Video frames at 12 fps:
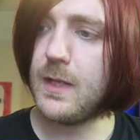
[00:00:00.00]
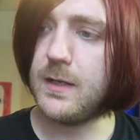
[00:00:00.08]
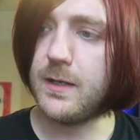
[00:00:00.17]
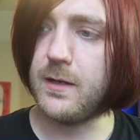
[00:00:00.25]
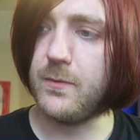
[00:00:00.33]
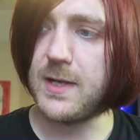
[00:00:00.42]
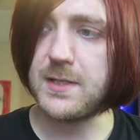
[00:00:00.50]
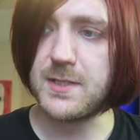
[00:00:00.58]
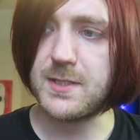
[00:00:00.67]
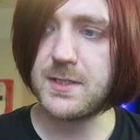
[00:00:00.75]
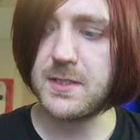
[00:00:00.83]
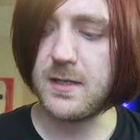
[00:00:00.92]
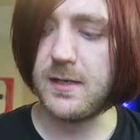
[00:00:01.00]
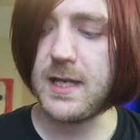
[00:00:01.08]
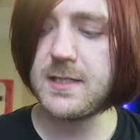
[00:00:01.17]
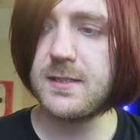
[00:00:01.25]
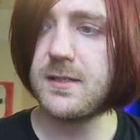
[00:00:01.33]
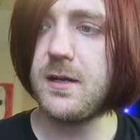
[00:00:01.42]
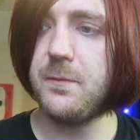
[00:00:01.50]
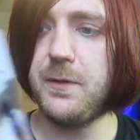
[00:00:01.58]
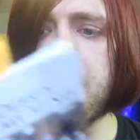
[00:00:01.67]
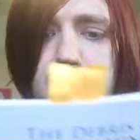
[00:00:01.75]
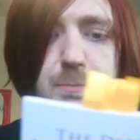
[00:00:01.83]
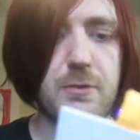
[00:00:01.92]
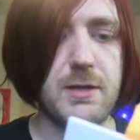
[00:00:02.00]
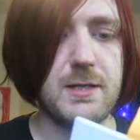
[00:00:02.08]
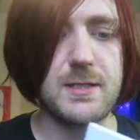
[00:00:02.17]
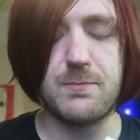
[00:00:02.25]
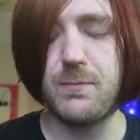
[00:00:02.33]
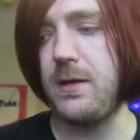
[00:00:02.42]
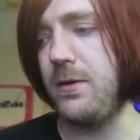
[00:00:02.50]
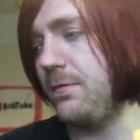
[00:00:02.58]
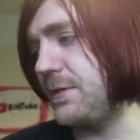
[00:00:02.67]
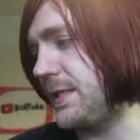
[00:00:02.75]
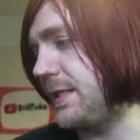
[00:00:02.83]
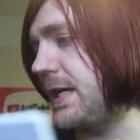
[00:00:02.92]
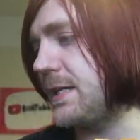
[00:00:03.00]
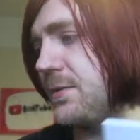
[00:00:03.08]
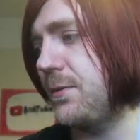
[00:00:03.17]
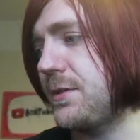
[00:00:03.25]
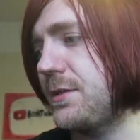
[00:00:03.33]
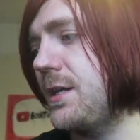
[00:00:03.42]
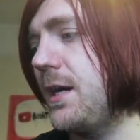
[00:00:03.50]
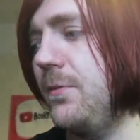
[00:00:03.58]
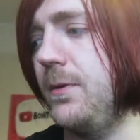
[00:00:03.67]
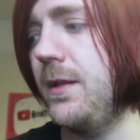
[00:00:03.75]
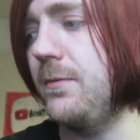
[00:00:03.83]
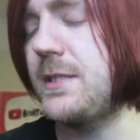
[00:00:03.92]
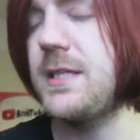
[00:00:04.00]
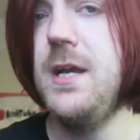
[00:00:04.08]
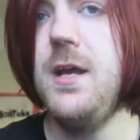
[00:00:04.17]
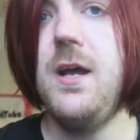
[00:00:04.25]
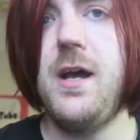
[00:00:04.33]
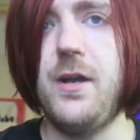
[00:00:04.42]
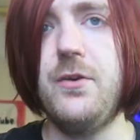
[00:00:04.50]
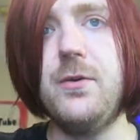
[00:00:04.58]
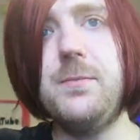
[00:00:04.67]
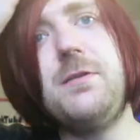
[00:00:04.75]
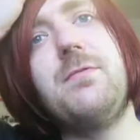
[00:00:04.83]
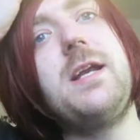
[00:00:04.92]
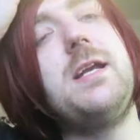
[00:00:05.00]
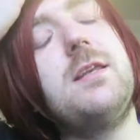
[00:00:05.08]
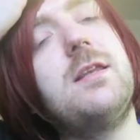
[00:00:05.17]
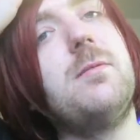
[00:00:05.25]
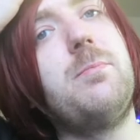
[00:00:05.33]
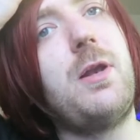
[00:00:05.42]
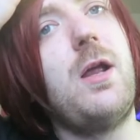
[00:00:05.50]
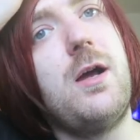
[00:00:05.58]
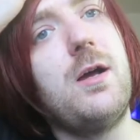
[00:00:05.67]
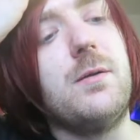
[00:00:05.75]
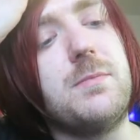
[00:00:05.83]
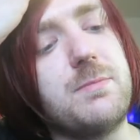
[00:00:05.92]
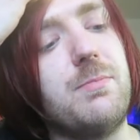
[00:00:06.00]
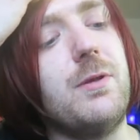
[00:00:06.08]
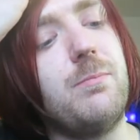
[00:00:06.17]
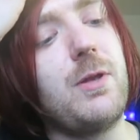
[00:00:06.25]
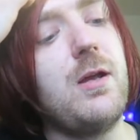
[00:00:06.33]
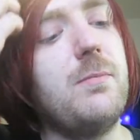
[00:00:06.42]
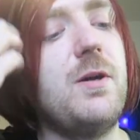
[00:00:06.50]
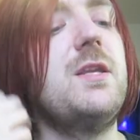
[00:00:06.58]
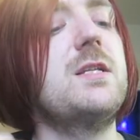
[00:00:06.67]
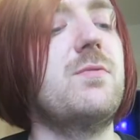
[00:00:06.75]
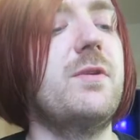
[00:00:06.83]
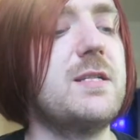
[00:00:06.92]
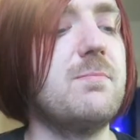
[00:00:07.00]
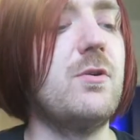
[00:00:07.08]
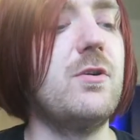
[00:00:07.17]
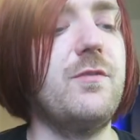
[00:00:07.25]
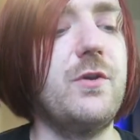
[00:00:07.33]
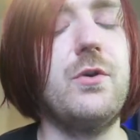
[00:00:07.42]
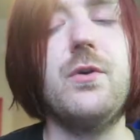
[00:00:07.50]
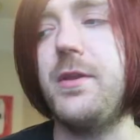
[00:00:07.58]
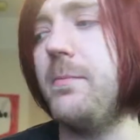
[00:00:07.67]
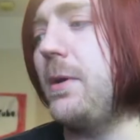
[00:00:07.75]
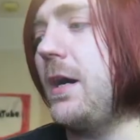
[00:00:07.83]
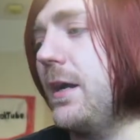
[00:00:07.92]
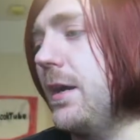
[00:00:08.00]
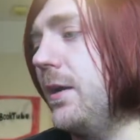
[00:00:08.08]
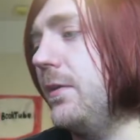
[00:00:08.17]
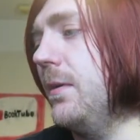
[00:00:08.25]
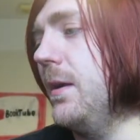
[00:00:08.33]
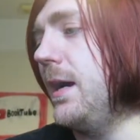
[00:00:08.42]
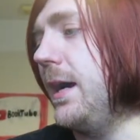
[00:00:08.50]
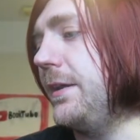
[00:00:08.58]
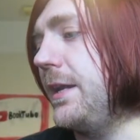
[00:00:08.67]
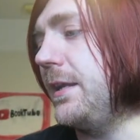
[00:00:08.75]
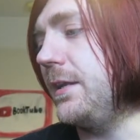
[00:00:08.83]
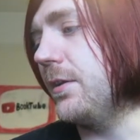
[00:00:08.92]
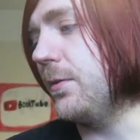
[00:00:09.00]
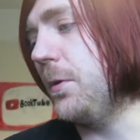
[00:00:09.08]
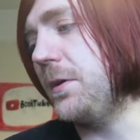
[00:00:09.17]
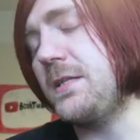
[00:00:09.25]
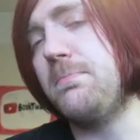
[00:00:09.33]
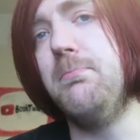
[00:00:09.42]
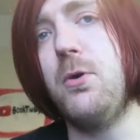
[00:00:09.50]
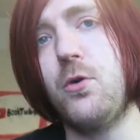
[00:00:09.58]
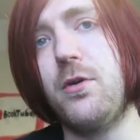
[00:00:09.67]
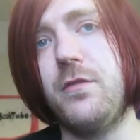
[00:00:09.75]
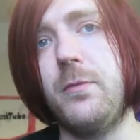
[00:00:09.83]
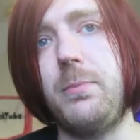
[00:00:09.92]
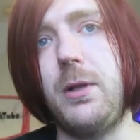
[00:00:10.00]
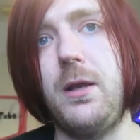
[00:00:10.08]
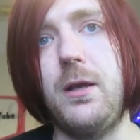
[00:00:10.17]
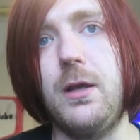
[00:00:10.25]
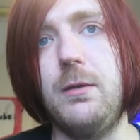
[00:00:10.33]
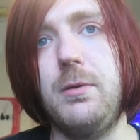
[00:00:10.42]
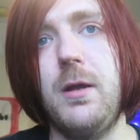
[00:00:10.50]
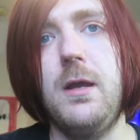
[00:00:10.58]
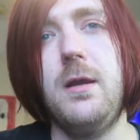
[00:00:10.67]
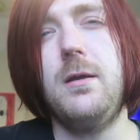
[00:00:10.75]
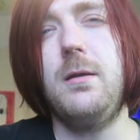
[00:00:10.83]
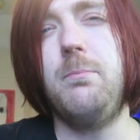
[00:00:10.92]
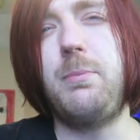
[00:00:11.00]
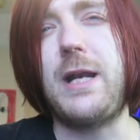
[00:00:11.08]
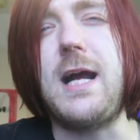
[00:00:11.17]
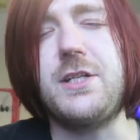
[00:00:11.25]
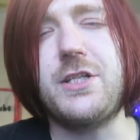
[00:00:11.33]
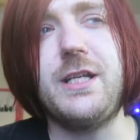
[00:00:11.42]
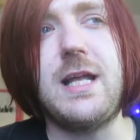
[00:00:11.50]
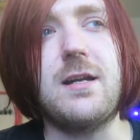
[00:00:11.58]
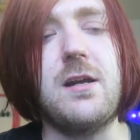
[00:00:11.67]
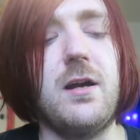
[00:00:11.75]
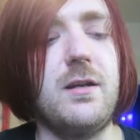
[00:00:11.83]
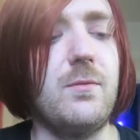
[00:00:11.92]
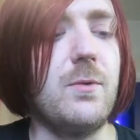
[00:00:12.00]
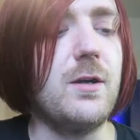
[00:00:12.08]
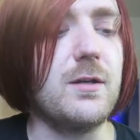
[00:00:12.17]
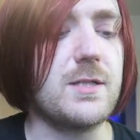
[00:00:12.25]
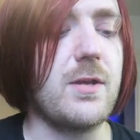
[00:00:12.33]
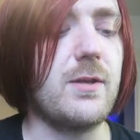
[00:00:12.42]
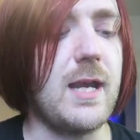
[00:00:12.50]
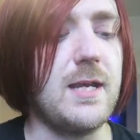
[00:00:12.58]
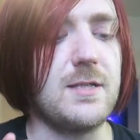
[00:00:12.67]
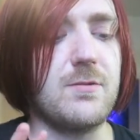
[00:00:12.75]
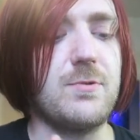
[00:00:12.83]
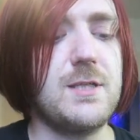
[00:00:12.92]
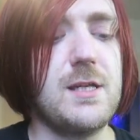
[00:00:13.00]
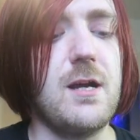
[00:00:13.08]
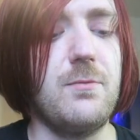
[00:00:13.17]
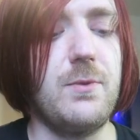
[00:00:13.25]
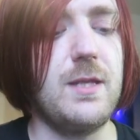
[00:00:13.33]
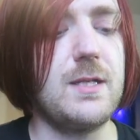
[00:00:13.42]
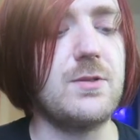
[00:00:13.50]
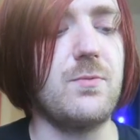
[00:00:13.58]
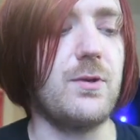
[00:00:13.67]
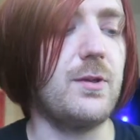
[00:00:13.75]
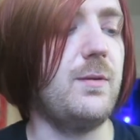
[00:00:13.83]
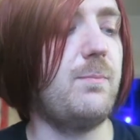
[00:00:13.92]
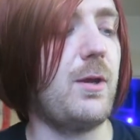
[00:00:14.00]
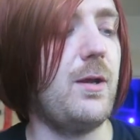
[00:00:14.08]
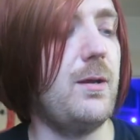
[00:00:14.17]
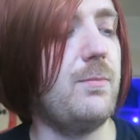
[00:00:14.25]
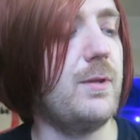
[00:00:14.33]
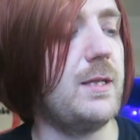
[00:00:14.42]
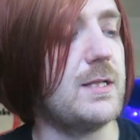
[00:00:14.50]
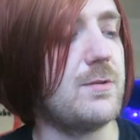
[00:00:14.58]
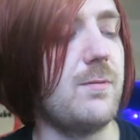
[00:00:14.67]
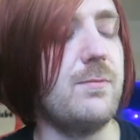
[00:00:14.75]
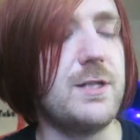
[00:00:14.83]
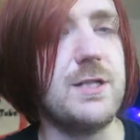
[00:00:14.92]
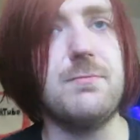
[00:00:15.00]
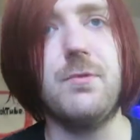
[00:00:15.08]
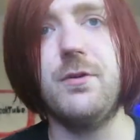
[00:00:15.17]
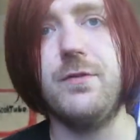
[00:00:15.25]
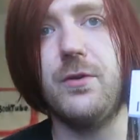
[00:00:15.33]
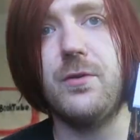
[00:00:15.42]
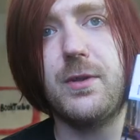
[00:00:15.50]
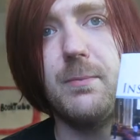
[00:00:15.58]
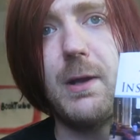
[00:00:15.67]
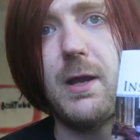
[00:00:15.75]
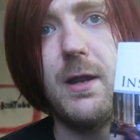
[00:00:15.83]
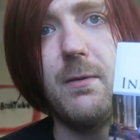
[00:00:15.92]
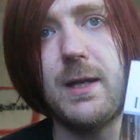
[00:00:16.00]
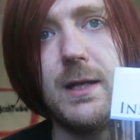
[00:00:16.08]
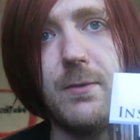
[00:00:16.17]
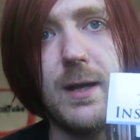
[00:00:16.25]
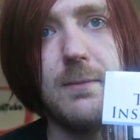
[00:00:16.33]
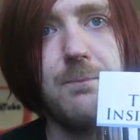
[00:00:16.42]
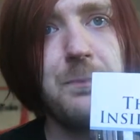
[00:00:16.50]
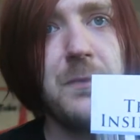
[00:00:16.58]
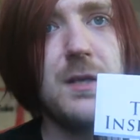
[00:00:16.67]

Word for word: I don't know where to start. Let's start with the debris. And, well, obviously that's the one to start with. I was, I normally read the blurbs, but the blurb on this one is more of an author bio, and then the other one is more of a blurb. But actually that kind of works okay. So we'll start with this one and the blurb with this one, which is more of an author bio anyway.